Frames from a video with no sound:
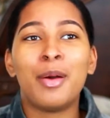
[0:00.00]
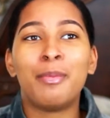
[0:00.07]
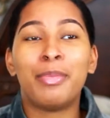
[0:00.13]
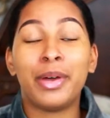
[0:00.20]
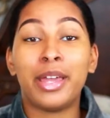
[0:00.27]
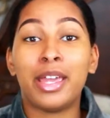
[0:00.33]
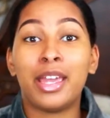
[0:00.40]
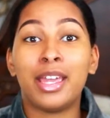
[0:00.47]

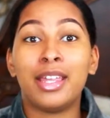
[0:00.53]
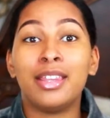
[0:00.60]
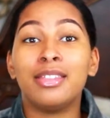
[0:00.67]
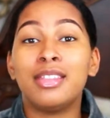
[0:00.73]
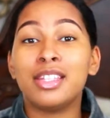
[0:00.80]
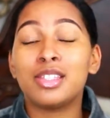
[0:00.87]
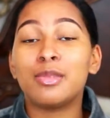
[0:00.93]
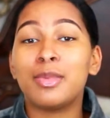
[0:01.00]
But
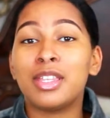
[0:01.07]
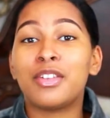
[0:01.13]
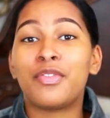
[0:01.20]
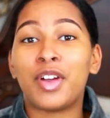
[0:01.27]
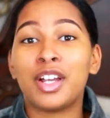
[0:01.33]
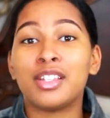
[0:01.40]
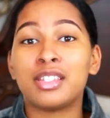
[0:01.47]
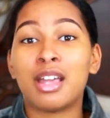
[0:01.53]
this will be the
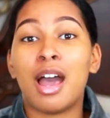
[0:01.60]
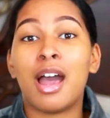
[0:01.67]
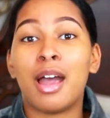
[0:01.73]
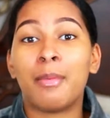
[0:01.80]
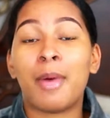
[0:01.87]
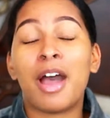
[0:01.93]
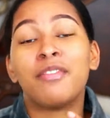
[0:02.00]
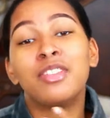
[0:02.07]
first time
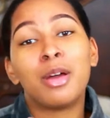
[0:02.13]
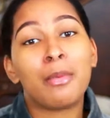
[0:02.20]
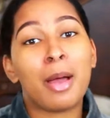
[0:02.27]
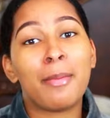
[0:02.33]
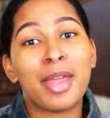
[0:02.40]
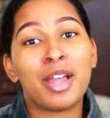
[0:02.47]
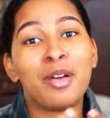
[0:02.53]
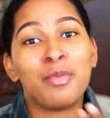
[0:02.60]
I've done my
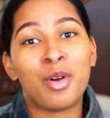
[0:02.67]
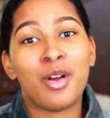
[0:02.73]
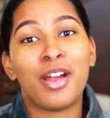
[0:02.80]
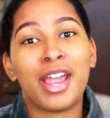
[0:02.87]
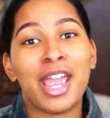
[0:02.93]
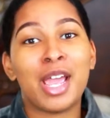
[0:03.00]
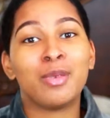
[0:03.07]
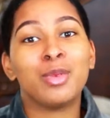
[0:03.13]
makeup on
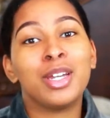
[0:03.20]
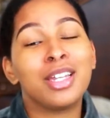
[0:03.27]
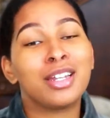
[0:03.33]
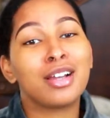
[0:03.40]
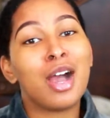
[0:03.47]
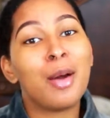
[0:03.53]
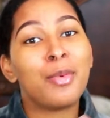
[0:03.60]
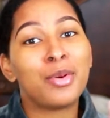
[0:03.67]
camera in a
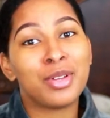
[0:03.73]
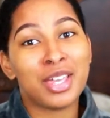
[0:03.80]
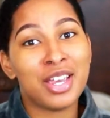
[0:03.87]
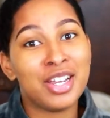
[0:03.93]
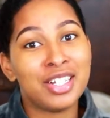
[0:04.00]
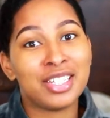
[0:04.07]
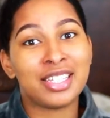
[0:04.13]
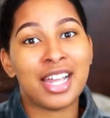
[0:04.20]
couple
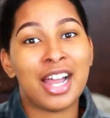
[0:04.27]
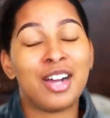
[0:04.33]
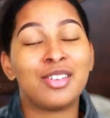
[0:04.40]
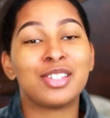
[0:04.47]
years now.